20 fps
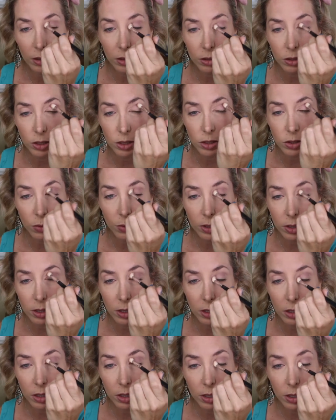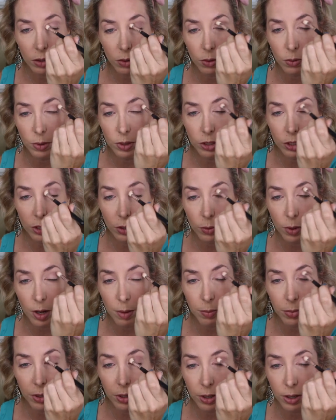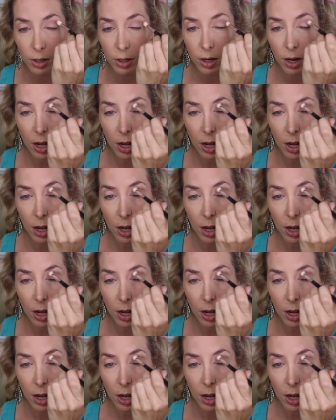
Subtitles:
Just with the windshield wiper.